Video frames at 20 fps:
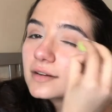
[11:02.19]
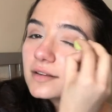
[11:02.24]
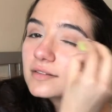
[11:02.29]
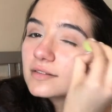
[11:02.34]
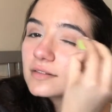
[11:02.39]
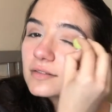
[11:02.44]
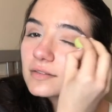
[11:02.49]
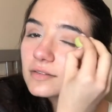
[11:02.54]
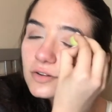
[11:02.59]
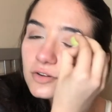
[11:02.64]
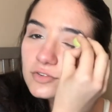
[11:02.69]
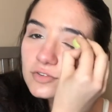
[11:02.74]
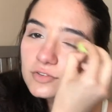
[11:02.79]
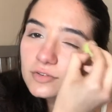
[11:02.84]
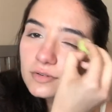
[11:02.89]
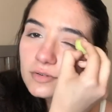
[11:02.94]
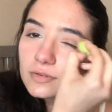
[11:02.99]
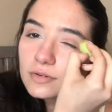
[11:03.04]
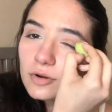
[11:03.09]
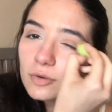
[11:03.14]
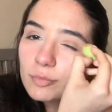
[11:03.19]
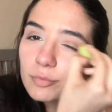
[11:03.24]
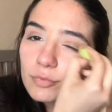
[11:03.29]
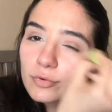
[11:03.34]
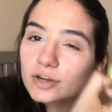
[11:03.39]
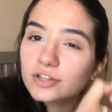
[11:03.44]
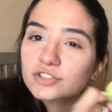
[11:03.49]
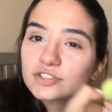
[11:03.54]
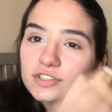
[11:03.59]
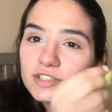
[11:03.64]
because there's no
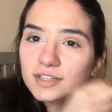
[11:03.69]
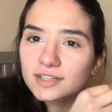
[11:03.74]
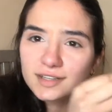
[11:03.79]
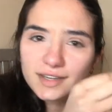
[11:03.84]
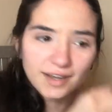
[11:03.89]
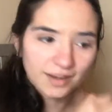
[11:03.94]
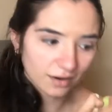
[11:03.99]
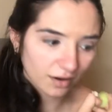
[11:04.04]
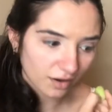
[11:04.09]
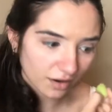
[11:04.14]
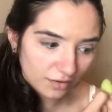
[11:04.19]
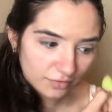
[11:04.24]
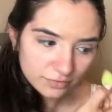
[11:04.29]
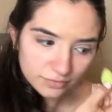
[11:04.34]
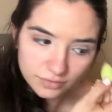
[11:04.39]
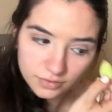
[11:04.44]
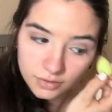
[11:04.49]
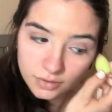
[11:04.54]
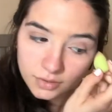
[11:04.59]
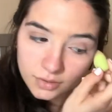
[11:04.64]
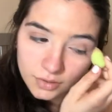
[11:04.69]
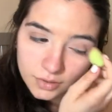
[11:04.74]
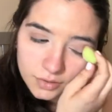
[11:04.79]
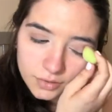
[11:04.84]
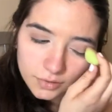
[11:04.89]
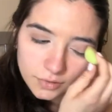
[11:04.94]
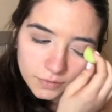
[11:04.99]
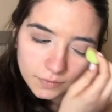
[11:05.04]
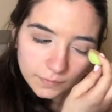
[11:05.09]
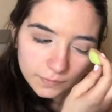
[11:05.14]
brush to kick off.
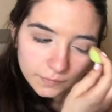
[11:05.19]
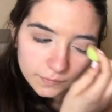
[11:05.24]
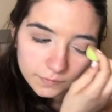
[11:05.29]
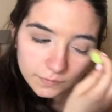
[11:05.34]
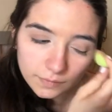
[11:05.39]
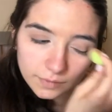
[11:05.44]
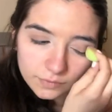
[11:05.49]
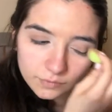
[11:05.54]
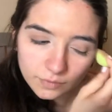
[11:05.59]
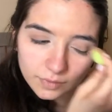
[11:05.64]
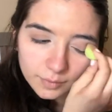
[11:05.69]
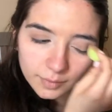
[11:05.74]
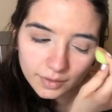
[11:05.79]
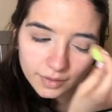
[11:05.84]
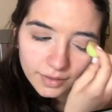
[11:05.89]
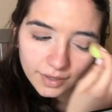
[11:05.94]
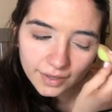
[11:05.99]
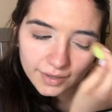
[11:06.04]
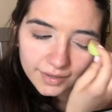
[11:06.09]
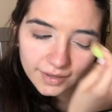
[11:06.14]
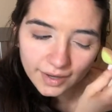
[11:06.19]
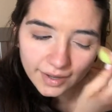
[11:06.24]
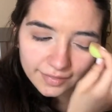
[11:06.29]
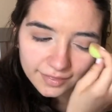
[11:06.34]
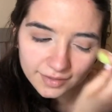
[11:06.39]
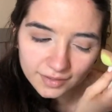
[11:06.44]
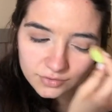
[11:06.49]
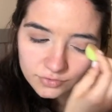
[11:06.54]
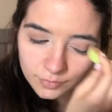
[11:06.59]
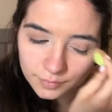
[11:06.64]
So that's why I
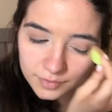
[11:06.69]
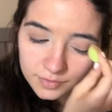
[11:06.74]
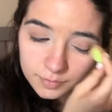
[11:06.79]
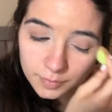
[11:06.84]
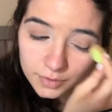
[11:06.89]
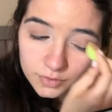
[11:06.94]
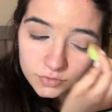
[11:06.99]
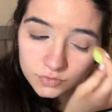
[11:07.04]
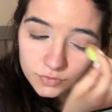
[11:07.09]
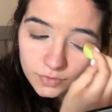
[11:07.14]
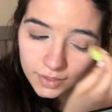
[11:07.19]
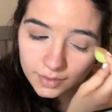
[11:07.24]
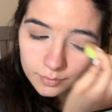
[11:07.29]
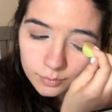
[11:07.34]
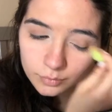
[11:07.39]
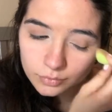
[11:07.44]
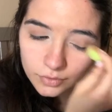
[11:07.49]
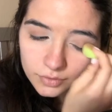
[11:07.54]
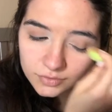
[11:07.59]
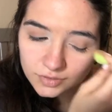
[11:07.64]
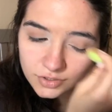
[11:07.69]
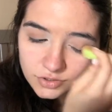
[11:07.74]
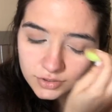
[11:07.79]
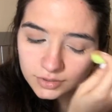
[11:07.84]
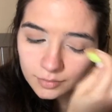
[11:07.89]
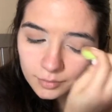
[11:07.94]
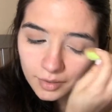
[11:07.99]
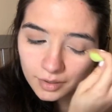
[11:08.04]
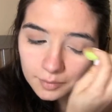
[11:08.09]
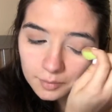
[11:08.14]
think it's from the sponge, like touching
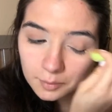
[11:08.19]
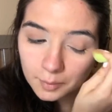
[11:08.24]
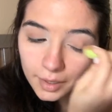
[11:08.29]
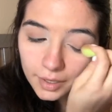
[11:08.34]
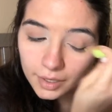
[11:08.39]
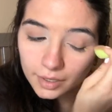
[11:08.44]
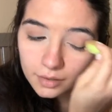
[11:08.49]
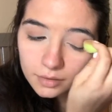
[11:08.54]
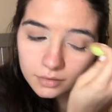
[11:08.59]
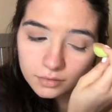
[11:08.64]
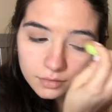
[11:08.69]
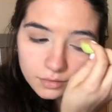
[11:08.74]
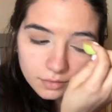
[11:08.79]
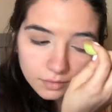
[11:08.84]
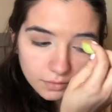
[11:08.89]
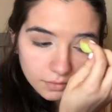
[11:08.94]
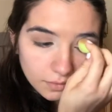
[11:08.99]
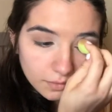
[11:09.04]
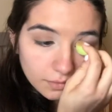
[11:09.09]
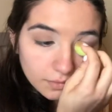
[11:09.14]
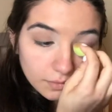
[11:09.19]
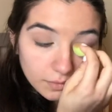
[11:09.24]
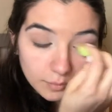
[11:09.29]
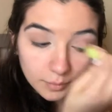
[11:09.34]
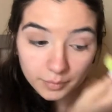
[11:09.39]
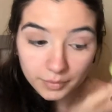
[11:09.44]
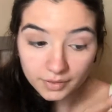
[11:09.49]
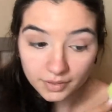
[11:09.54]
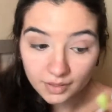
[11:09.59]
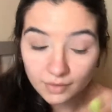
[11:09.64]
the bottom of my eye.
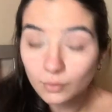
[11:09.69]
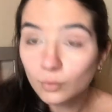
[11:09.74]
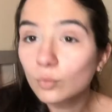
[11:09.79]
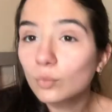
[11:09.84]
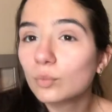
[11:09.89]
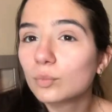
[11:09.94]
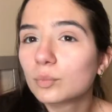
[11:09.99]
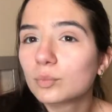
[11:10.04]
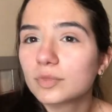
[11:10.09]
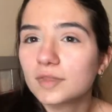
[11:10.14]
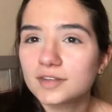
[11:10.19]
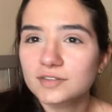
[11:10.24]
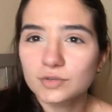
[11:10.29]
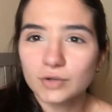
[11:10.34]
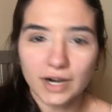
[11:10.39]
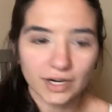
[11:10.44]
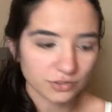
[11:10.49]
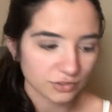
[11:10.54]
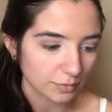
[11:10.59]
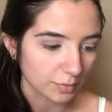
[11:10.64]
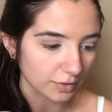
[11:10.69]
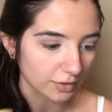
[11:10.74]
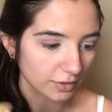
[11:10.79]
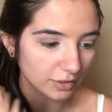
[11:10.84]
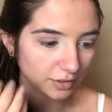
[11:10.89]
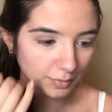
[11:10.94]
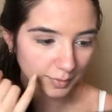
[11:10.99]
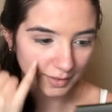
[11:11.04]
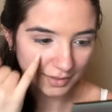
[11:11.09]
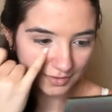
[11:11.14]
But this would actually be
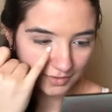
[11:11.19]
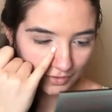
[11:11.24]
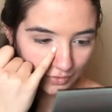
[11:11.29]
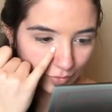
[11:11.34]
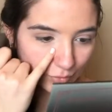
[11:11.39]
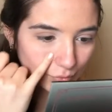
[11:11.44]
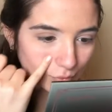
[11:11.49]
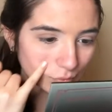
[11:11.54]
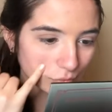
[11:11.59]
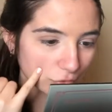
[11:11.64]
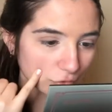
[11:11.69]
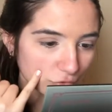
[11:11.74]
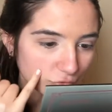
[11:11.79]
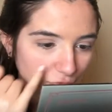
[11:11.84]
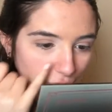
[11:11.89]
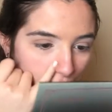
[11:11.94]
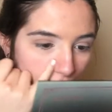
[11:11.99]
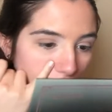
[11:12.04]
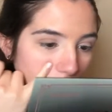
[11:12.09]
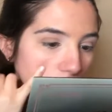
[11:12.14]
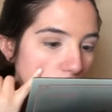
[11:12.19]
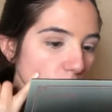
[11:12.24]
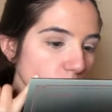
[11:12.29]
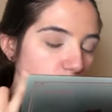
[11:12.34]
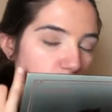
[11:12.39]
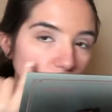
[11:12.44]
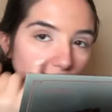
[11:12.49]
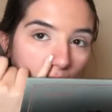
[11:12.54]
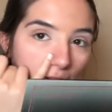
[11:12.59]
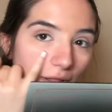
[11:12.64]
good because there's no
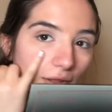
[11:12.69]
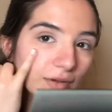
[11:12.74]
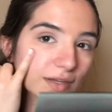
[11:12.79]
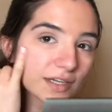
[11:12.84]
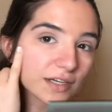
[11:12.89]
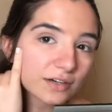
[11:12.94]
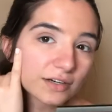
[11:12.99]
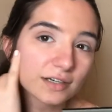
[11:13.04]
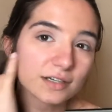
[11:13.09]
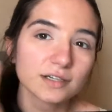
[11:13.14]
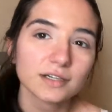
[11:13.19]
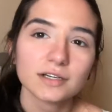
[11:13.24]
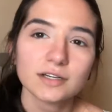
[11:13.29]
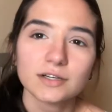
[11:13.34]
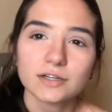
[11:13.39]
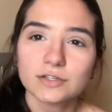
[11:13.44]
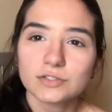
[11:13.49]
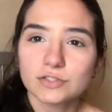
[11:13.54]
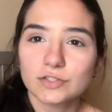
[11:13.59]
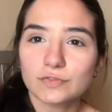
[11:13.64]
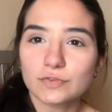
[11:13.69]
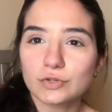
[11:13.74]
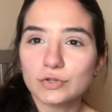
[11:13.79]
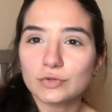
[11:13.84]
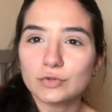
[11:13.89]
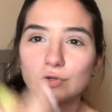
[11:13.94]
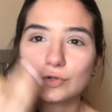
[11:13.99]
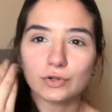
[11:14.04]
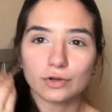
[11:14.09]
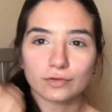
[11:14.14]
fallout here. So if you
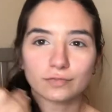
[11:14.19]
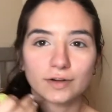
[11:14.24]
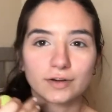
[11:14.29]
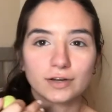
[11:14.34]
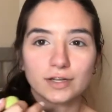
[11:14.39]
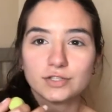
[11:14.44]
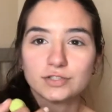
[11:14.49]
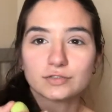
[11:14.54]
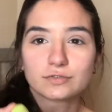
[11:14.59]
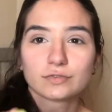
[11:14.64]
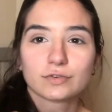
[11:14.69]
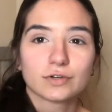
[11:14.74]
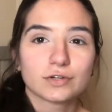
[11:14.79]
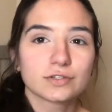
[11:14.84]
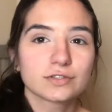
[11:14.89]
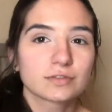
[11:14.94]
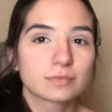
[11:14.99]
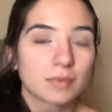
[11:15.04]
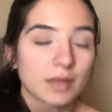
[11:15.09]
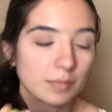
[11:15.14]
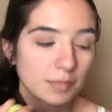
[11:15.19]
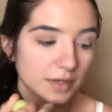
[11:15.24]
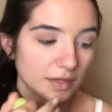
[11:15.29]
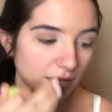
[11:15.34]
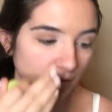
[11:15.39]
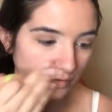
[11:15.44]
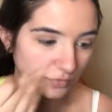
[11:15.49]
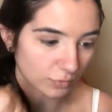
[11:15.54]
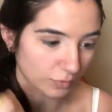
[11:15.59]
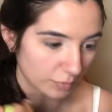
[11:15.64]
do your foundation first, maybe
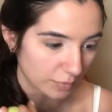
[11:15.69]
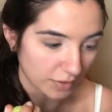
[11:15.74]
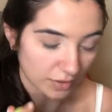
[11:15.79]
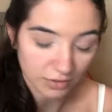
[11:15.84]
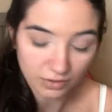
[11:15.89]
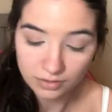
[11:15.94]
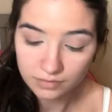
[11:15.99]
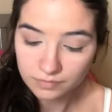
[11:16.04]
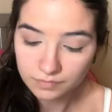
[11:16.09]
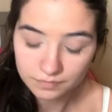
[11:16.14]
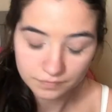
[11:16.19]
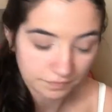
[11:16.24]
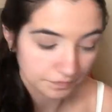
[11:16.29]
this would be good.